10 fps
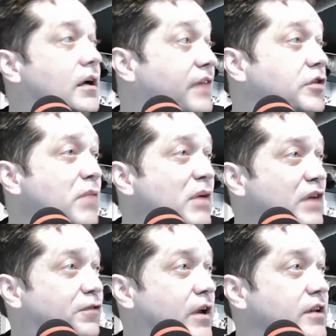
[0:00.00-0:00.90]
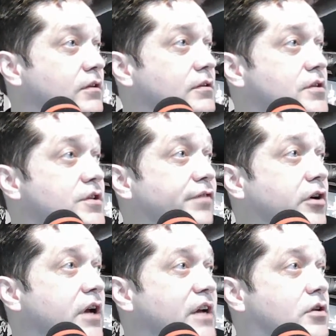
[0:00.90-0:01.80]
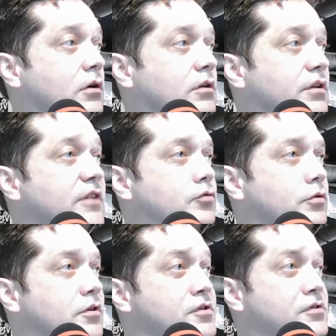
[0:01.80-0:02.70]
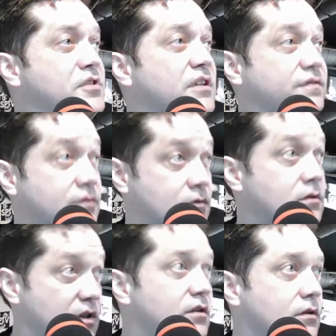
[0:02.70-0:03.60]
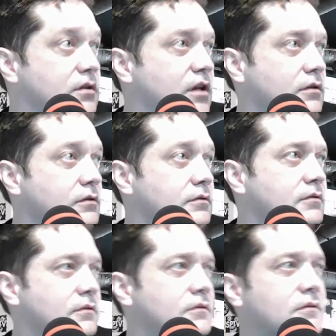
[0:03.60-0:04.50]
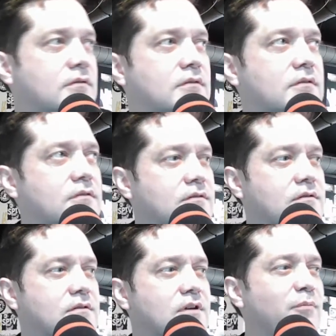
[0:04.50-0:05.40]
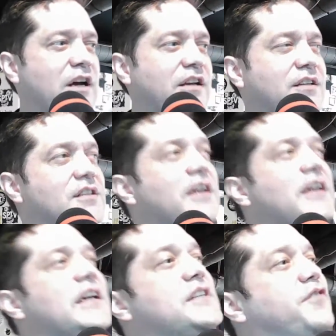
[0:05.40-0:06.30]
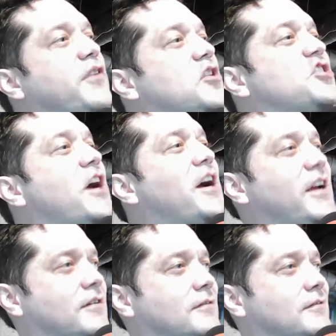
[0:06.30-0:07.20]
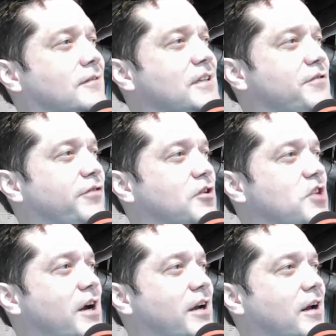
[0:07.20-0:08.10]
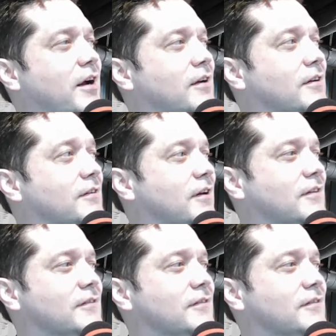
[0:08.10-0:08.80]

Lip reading: Have you met my friend? She's a very nice girl. Introduce yourself. Yeah. Come on, he's very shy. He's a very shy guy. Yeah.